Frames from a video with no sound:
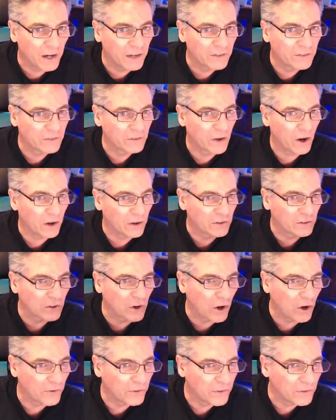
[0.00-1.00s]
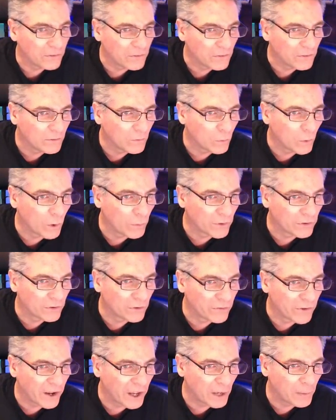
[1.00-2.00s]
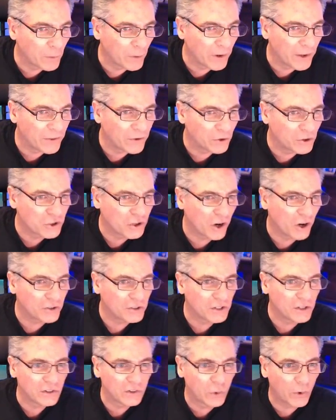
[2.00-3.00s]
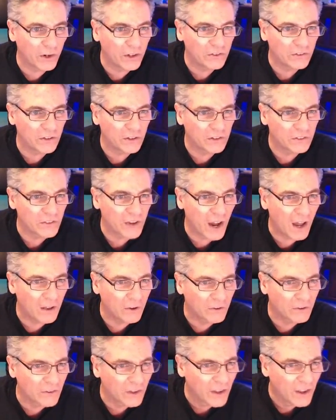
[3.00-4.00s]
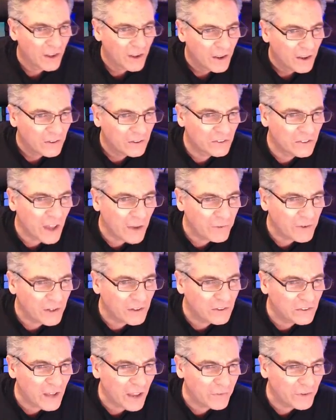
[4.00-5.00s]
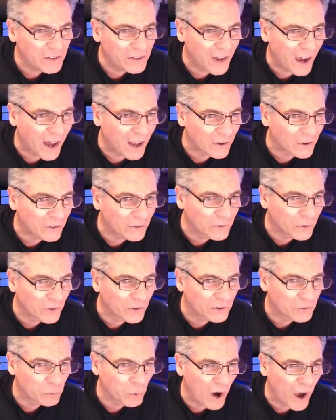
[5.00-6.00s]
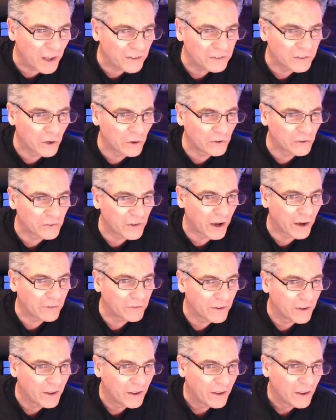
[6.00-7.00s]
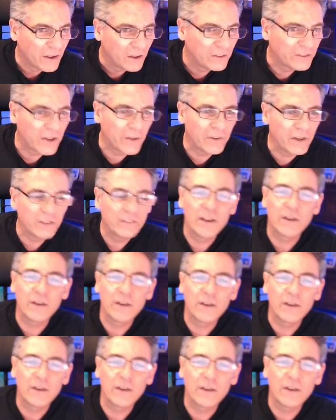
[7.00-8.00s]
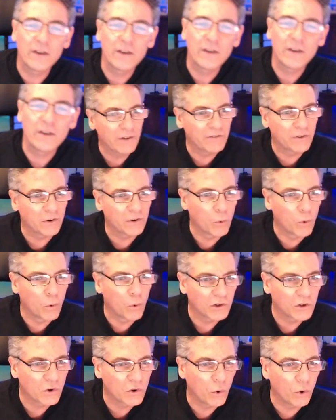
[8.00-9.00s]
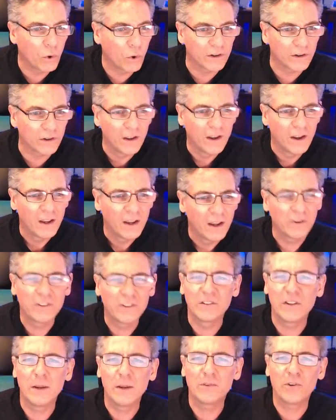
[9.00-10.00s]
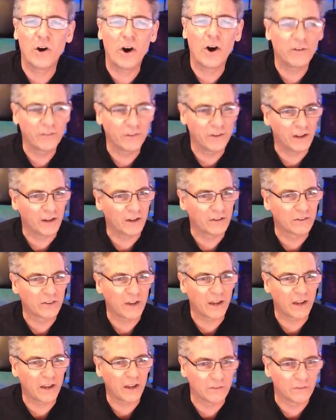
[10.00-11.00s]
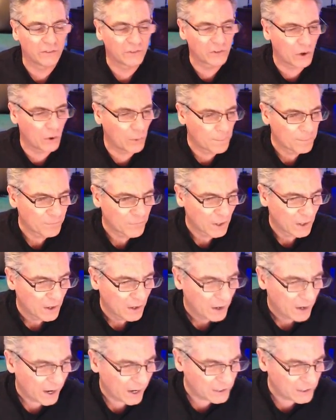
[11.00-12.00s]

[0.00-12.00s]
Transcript: I, I saw what was available, and they're charging twenty-six dollars, seventy-seven dollars for this Rosco stuff, seventy-seven thirty-five for one quart, which seems awfully excessive. So I